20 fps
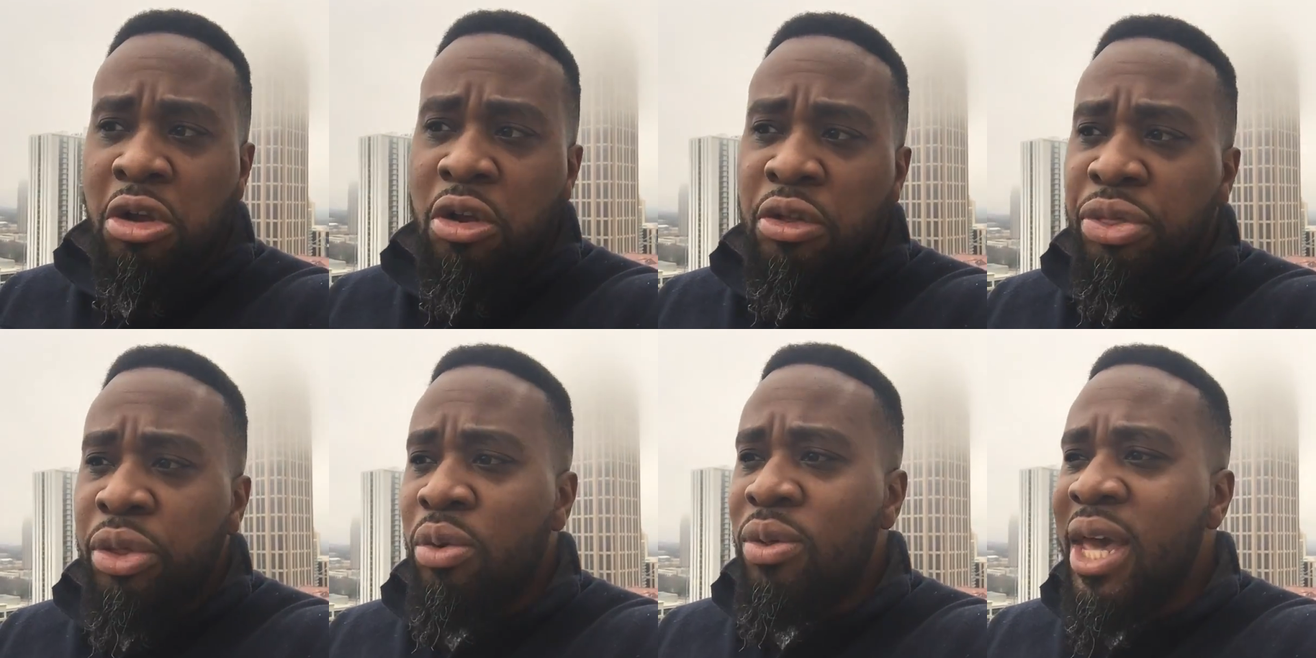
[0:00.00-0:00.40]

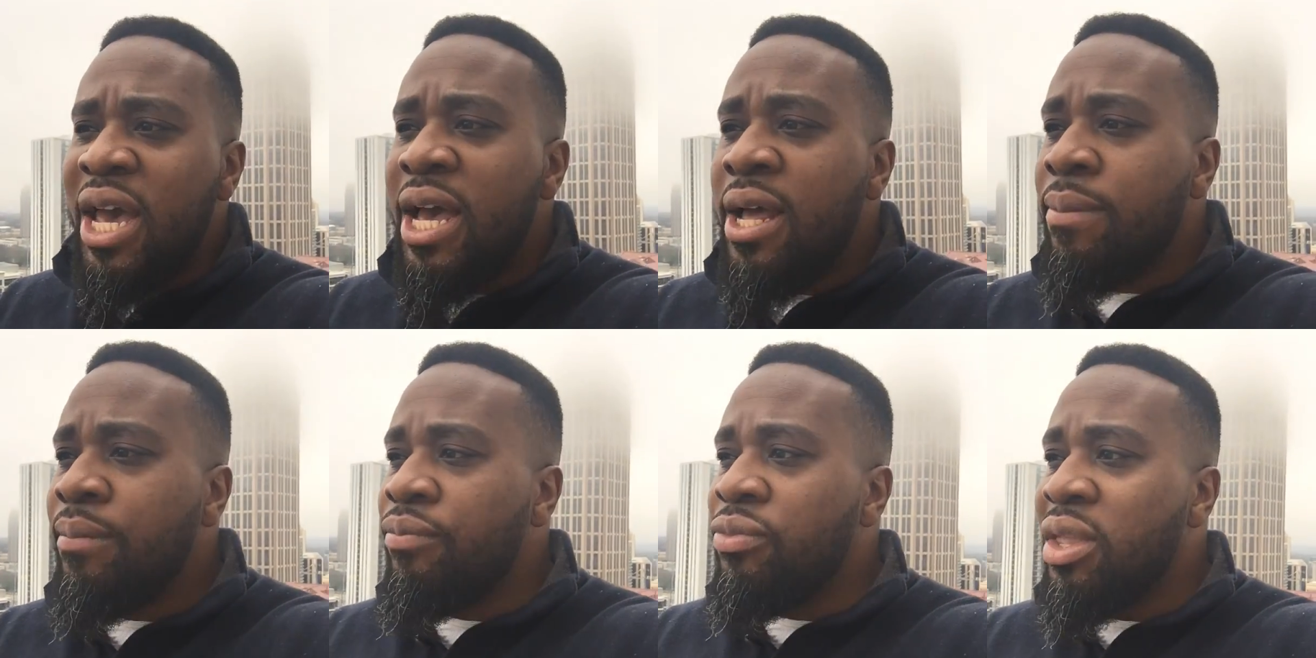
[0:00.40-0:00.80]
go through
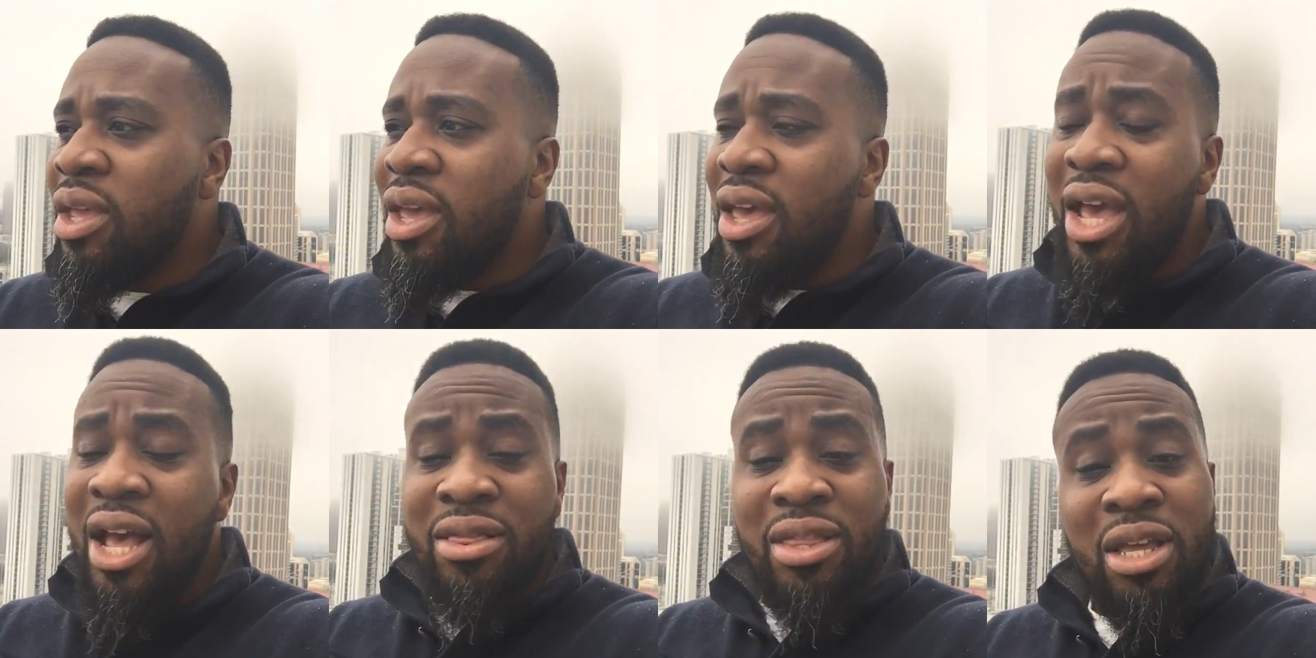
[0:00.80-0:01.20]
that,
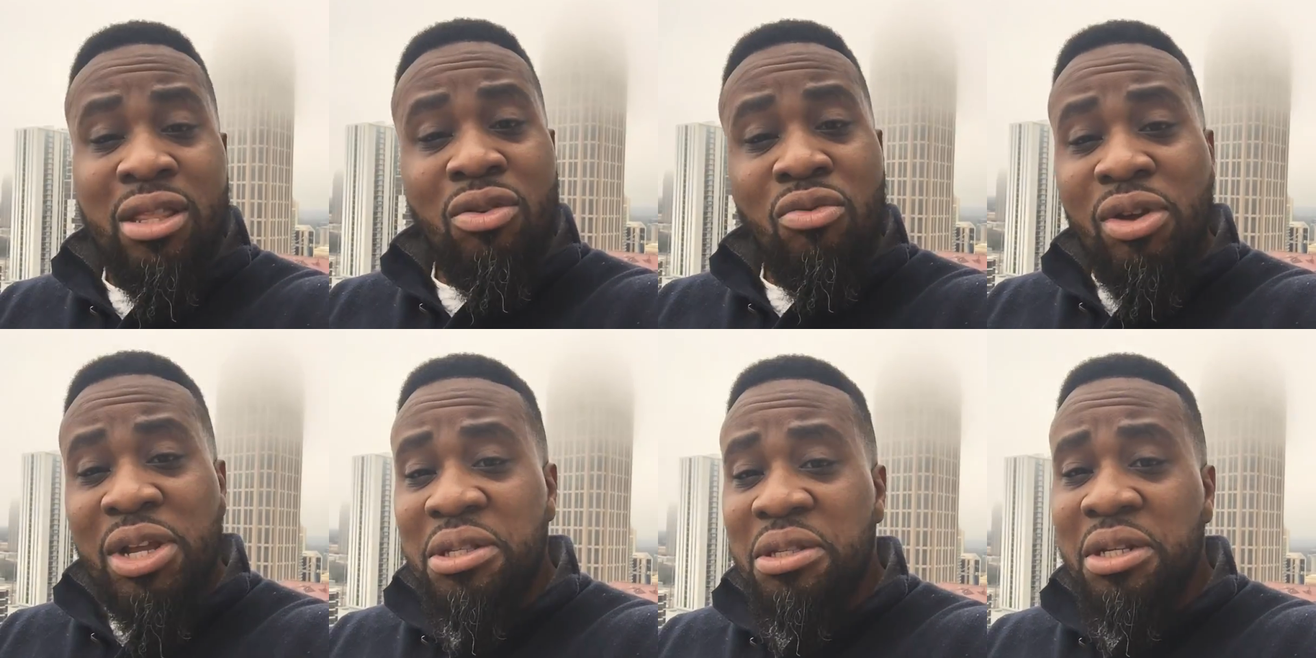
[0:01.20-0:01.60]
and then
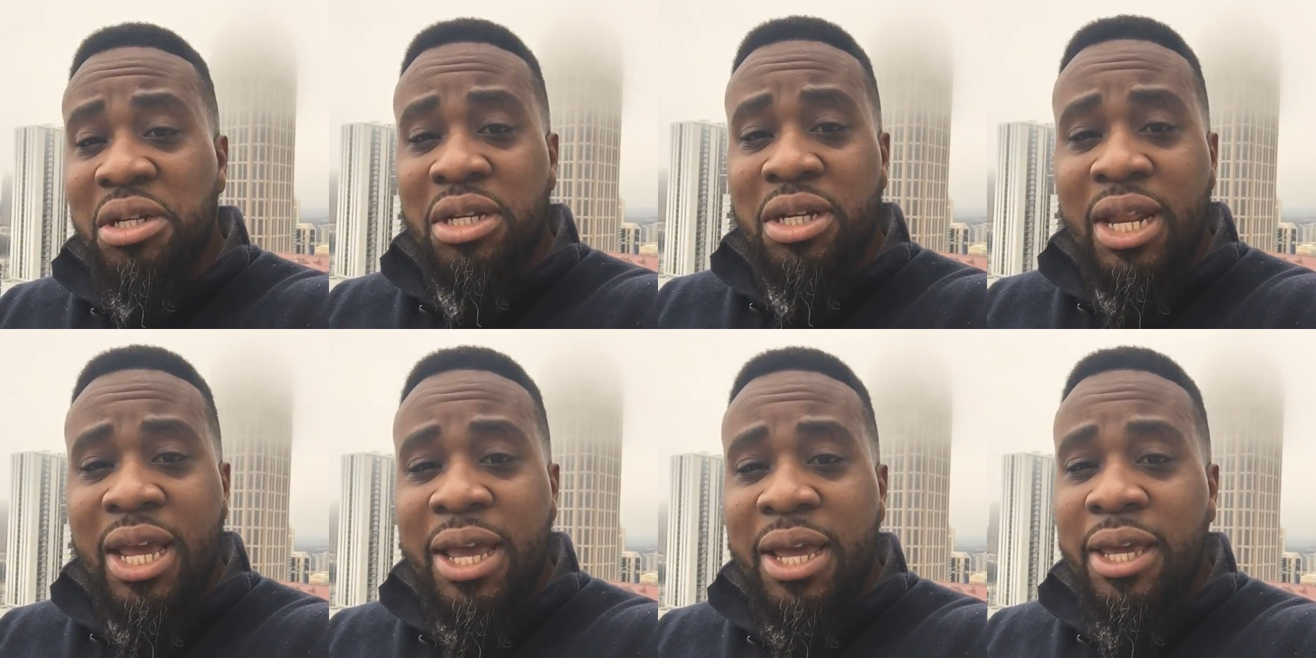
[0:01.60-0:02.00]
the rest of
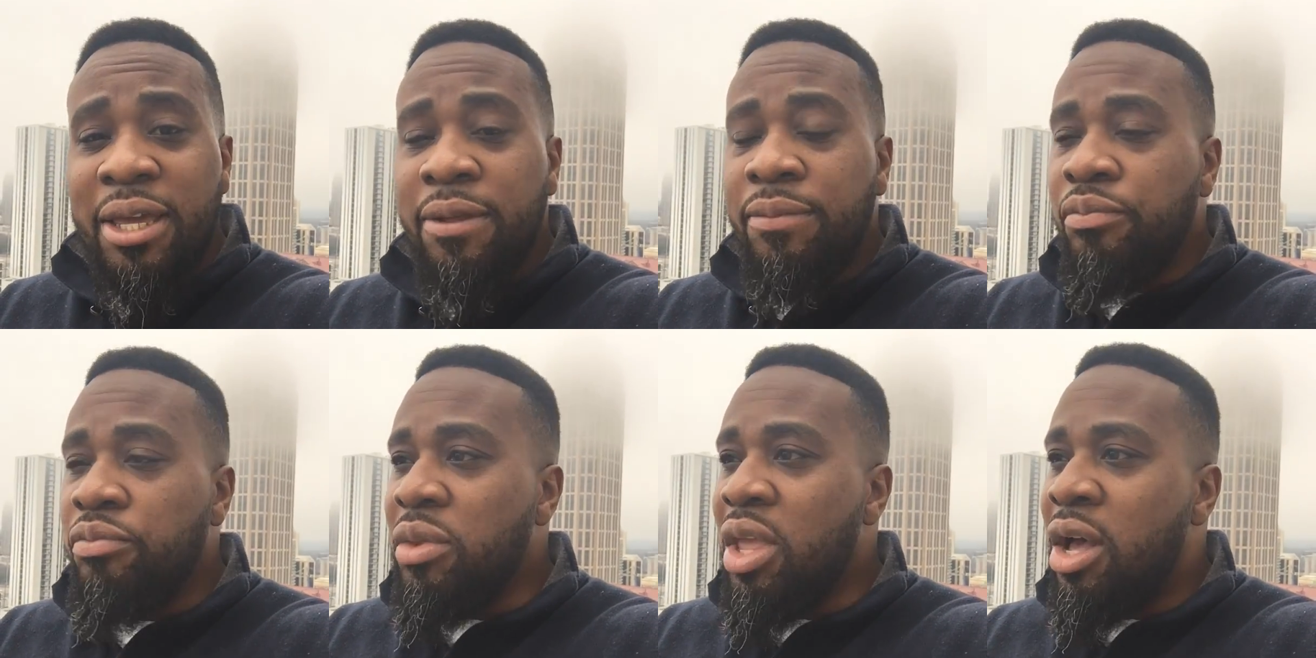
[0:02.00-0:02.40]
the
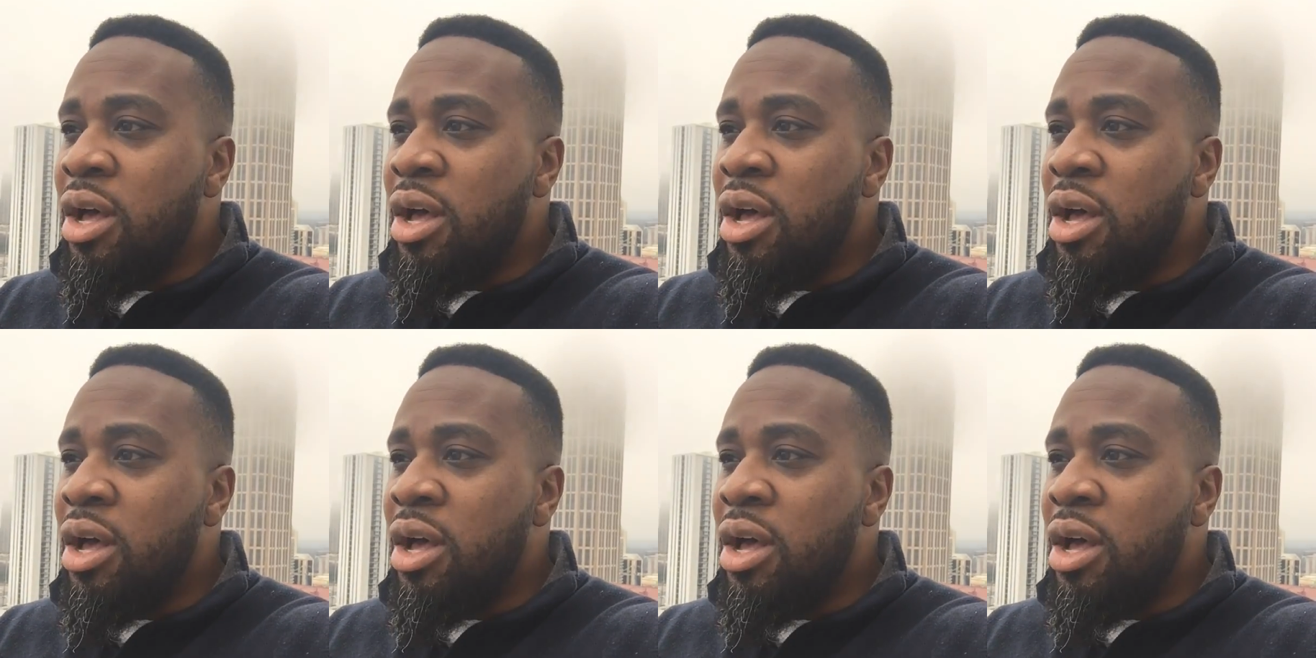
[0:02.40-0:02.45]
day,